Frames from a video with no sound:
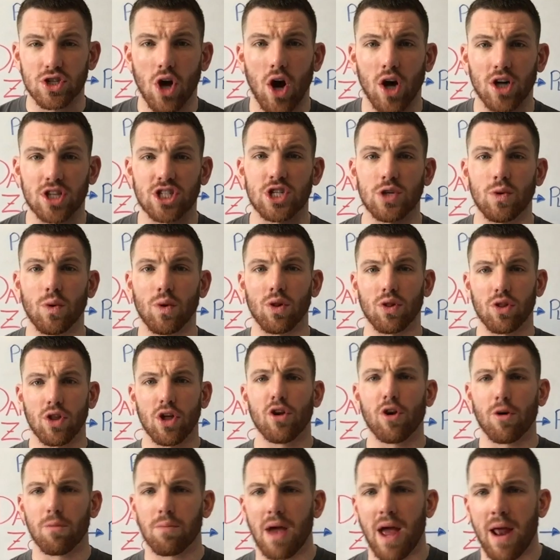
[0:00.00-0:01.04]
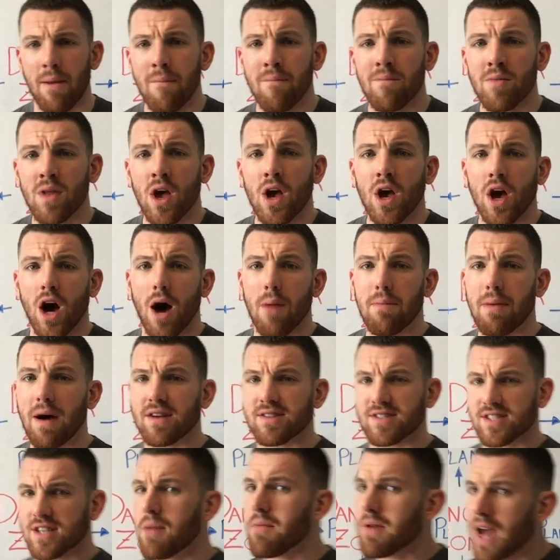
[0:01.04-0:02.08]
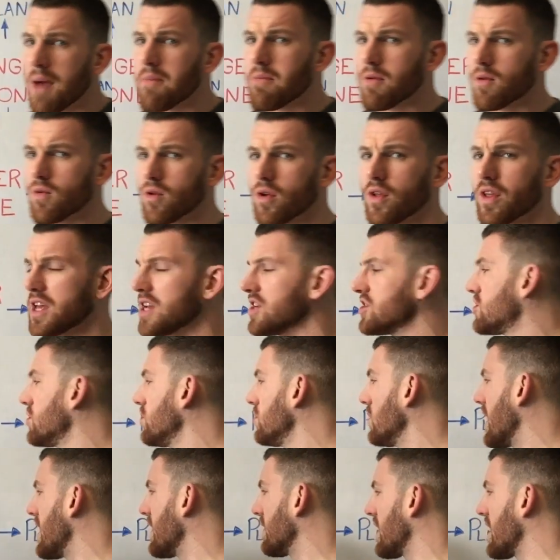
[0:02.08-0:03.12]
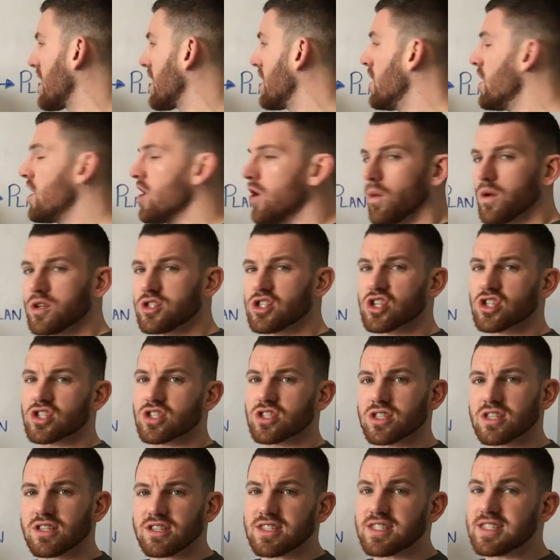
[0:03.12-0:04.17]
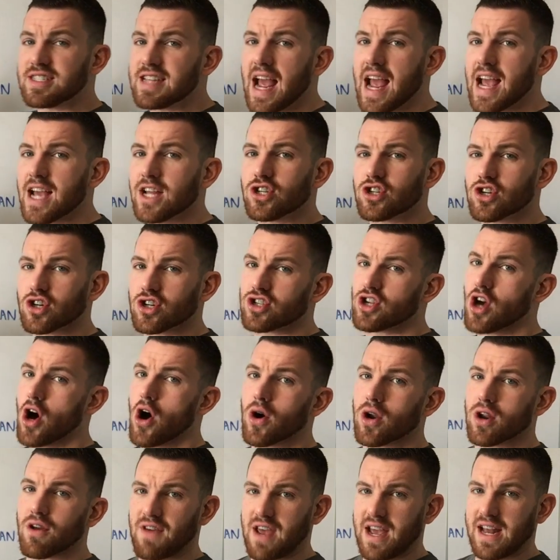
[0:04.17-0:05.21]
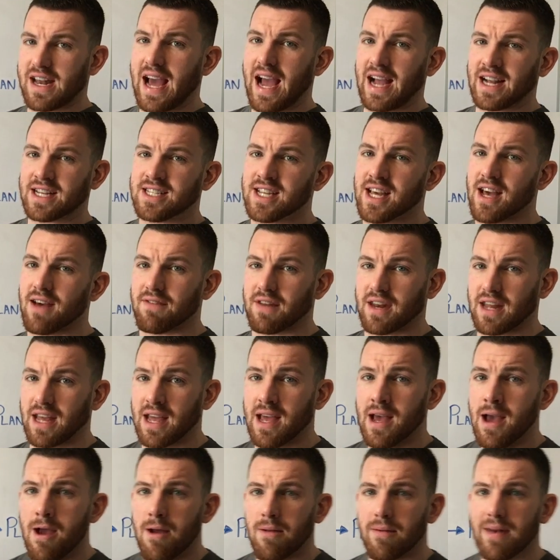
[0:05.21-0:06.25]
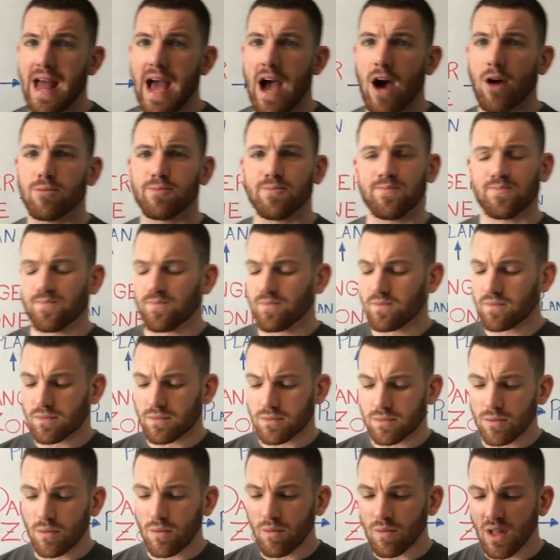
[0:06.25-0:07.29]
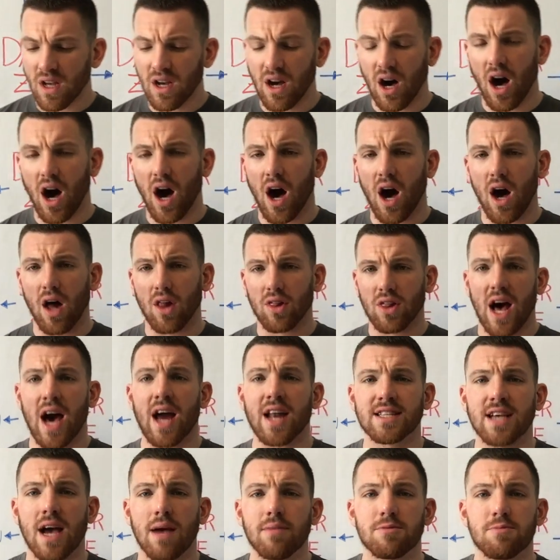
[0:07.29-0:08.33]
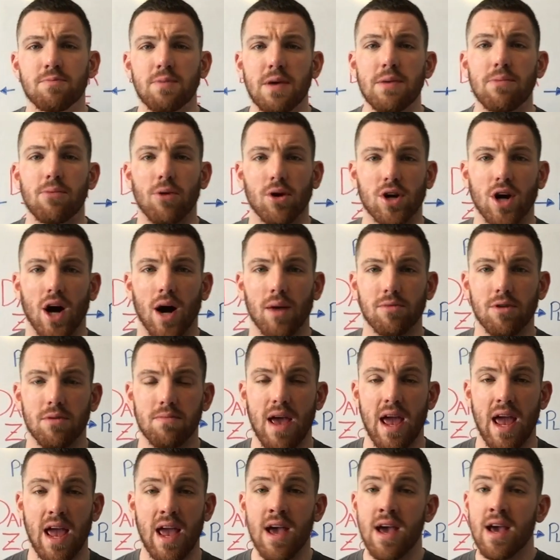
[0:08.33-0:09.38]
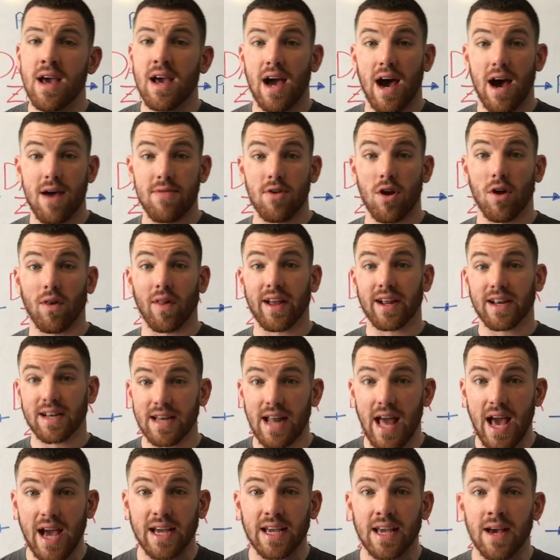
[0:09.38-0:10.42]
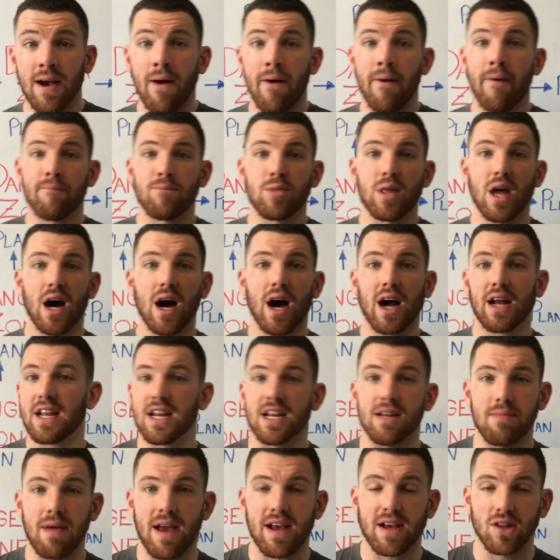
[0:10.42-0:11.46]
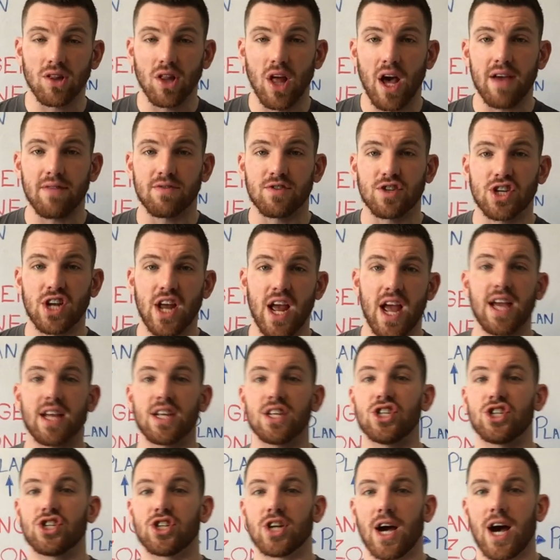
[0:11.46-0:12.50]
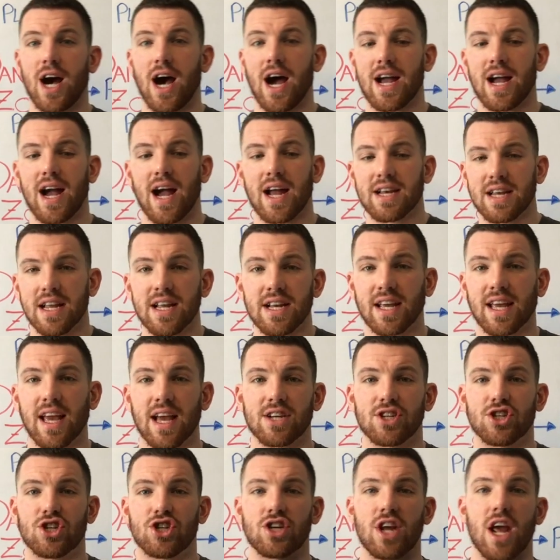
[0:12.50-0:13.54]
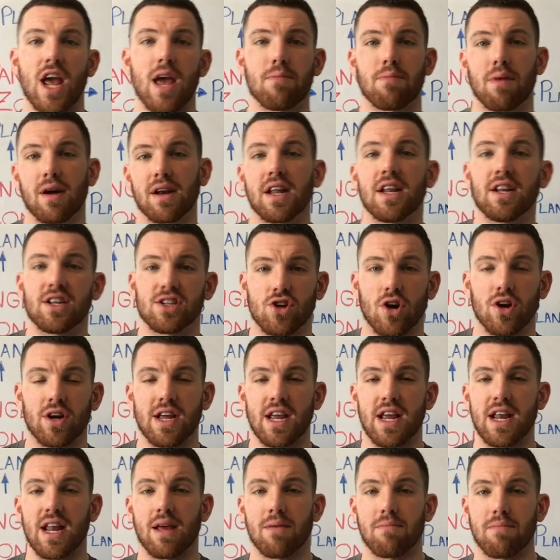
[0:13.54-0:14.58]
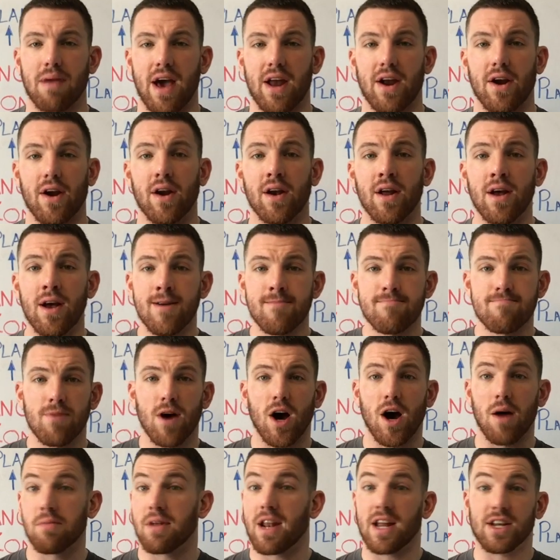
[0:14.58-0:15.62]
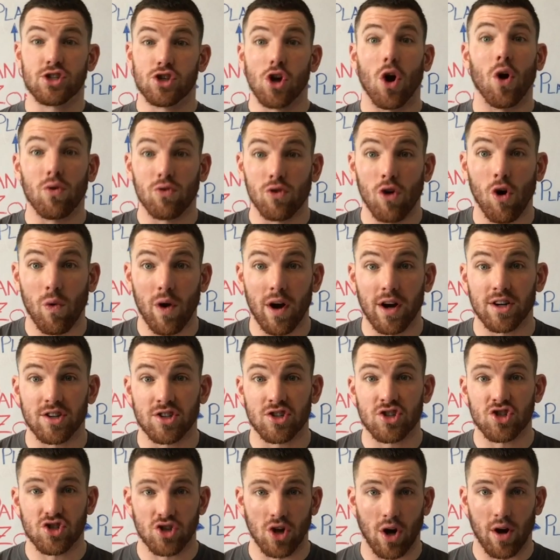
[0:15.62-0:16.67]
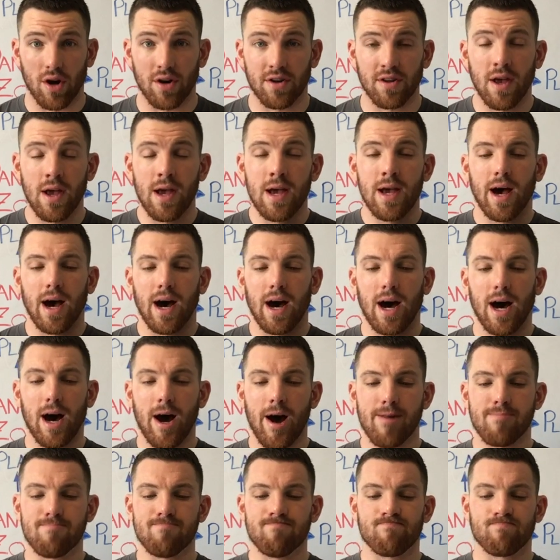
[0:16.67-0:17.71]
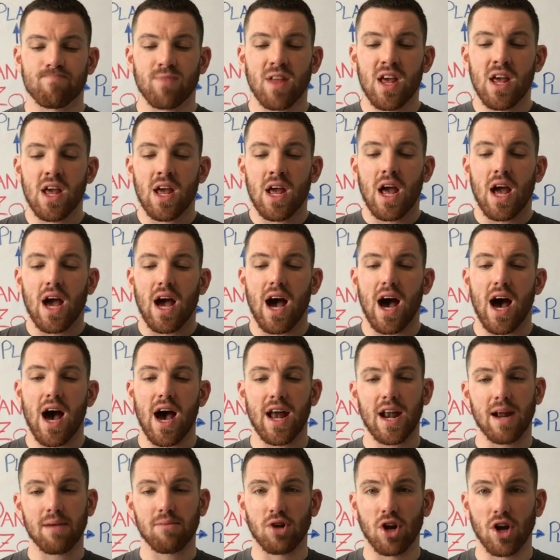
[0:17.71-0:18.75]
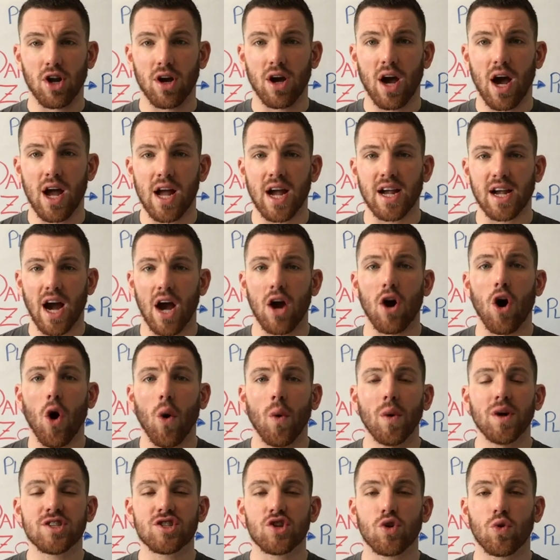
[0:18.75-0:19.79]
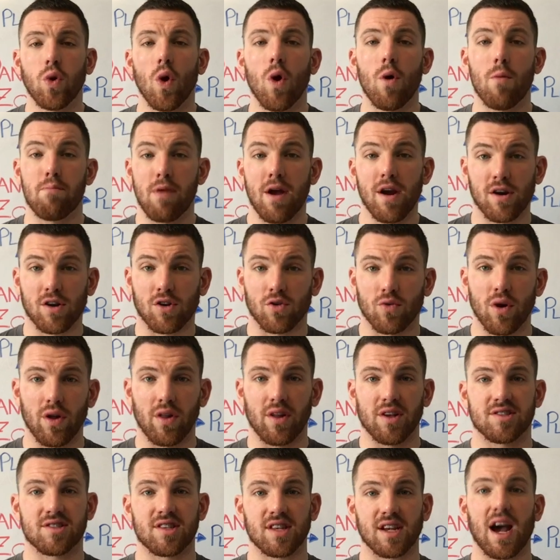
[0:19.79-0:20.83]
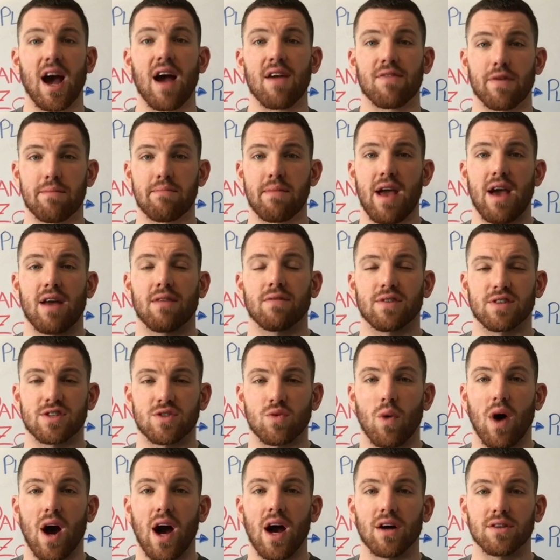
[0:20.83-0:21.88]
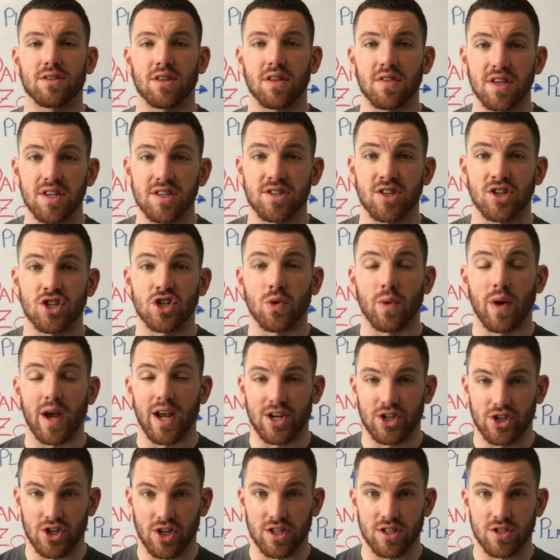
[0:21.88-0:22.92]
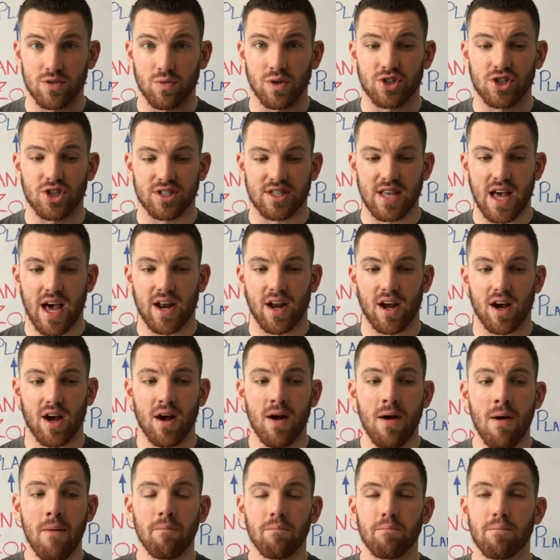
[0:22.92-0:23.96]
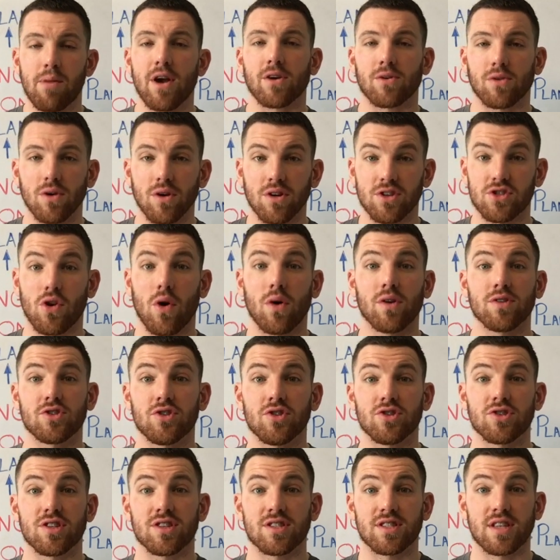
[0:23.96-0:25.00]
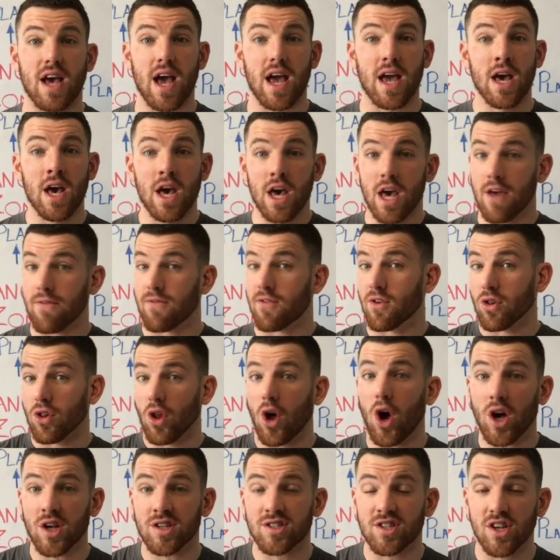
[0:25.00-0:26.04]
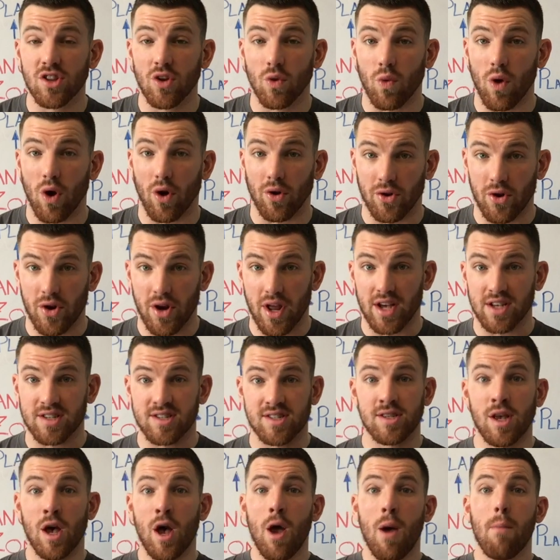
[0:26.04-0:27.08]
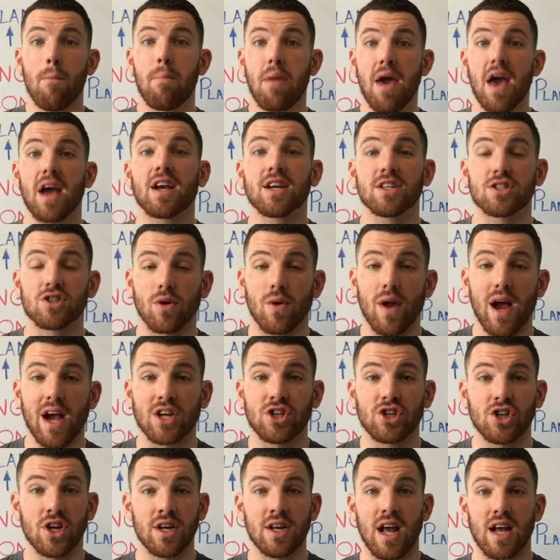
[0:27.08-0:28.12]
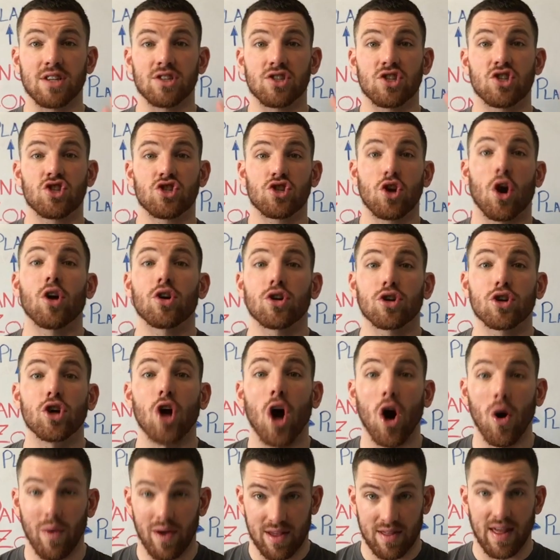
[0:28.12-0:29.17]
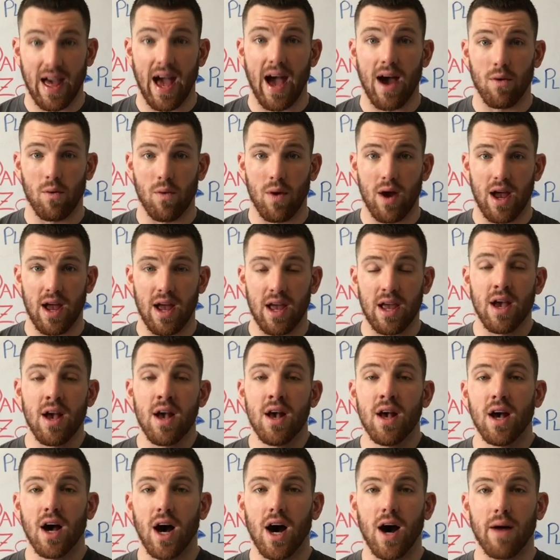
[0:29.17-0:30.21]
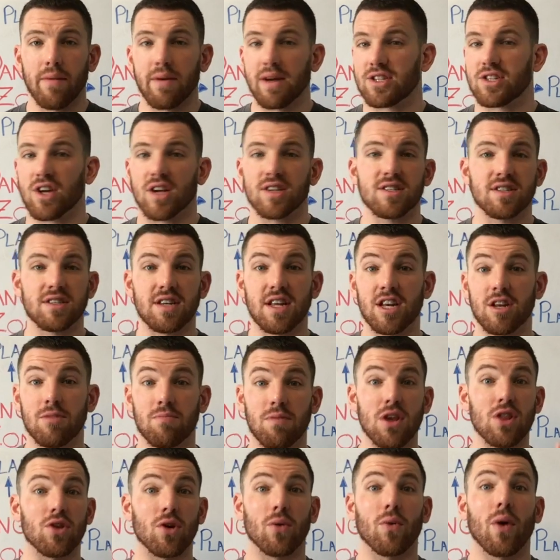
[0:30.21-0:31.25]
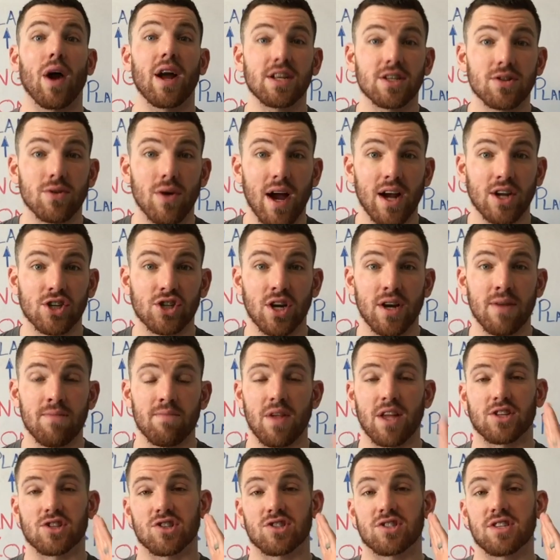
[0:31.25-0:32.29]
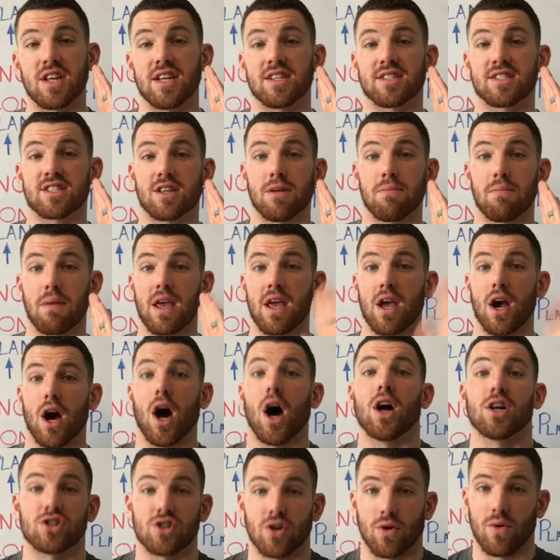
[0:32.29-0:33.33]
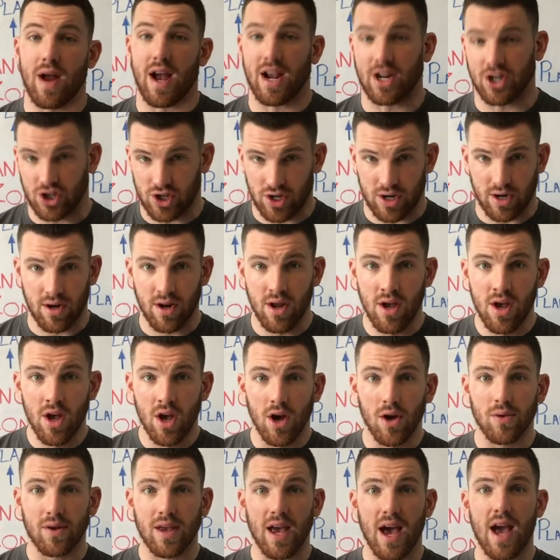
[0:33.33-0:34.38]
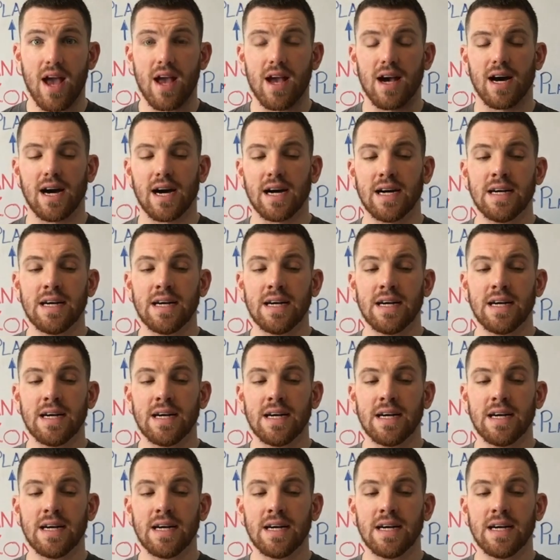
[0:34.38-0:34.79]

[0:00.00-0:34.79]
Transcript: to talk to you a little bit about something I've been really into lately, which is this danger zone of inactivity. Now, a lot of times people come to me and they're like, Nick, I need to make a life change. I need to get in shape. I need to start eating better. And I don't know where to start. And I always quote Bear Grylls, the guy from Man vs. Wild, in these situations, which is that Bear Grylls always used to say, if you're lost in the wilderness, pick a direction and start going that way. It doesn't need to be the right direction. It just needs to be a direction. Okay,